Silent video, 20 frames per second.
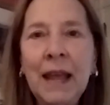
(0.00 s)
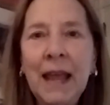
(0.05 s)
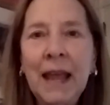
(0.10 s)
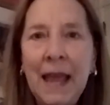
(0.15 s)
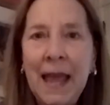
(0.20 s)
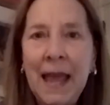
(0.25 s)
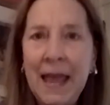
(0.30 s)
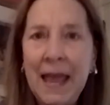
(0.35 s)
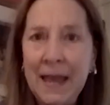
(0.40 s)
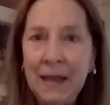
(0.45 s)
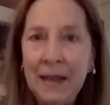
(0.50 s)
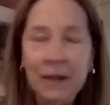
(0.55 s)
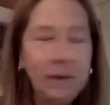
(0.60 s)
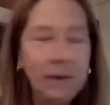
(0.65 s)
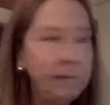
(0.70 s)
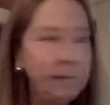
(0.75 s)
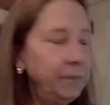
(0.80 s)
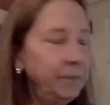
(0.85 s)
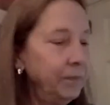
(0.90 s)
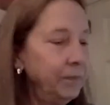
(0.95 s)
And
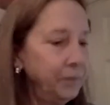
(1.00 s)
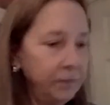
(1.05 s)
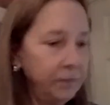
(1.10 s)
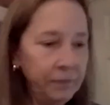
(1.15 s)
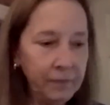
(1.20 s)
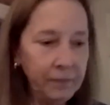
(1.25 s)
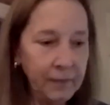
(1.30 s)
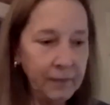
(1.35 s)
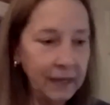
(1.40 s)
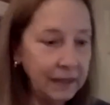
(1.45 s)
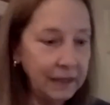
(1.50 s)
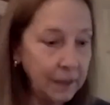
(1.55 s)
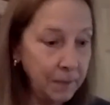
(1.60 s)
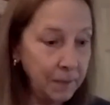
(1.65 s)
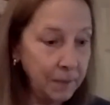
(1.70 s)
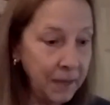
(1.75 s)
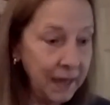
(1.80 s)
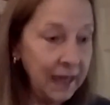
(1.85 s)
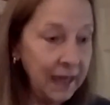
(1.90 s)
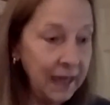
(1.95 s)
to
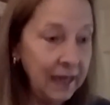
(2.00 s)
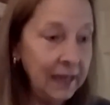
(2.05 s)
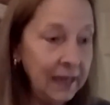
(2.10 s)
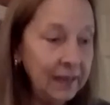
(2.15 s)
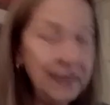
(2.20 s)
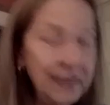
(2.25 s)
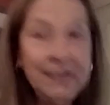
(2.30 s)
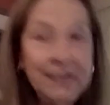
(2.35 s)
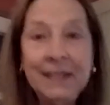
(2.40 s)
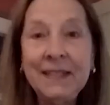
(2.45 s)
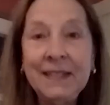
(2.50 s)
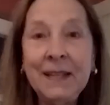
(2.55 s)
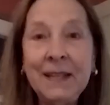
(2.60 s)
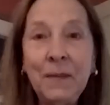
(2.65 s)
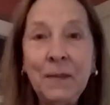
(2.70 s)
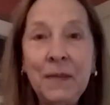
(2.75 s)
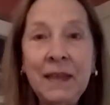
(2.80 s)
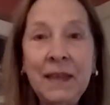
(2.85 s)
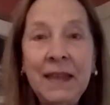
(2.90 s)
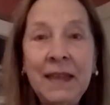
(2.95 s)
me, this is
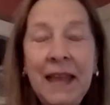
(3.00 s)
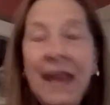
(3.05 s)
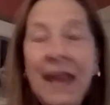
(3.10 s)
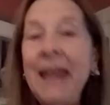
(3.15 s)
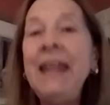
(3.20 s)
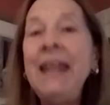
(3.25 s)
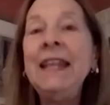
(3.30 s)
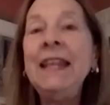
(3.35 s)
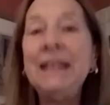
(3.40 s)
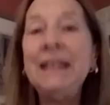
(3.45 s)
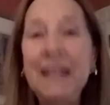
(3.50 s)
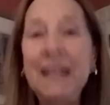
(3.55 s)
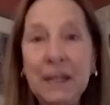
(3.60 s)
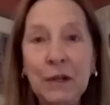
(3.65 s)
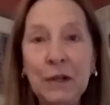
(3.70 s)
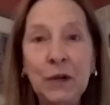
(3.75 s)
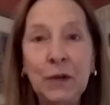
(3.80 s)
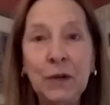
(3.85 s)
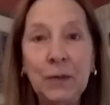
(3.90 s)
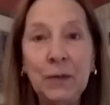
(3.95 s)
something that any
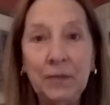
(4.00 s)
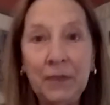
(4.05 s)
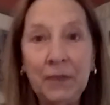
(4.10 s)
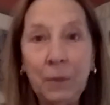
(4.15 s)
leader,